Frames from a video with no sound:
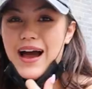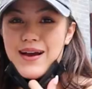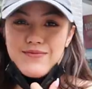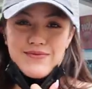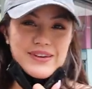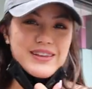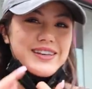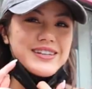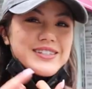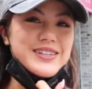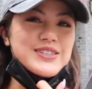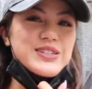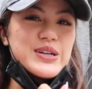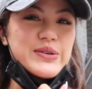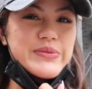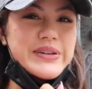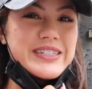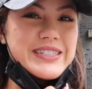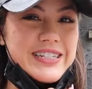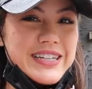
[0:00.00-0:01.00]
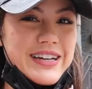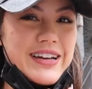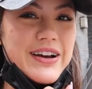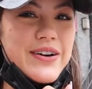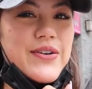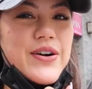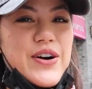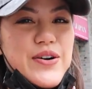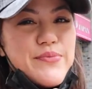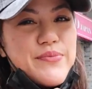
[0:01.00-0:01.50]
I'm really determined to
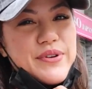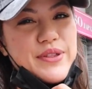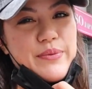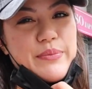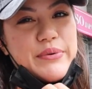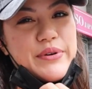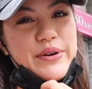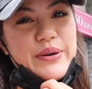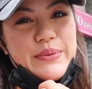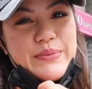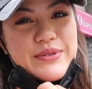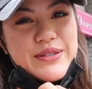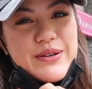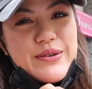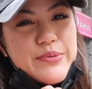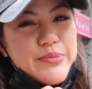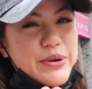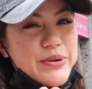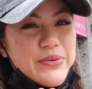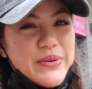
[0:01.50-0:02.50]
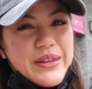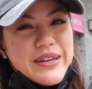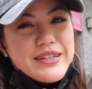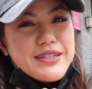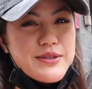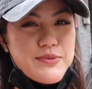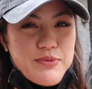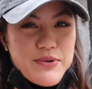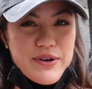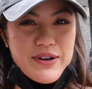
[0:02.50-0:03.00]
go home with a broom, so it would be really
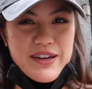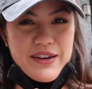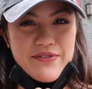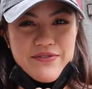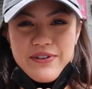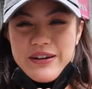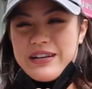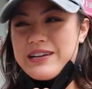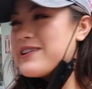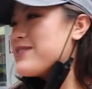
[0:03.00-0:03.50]
disappointing if we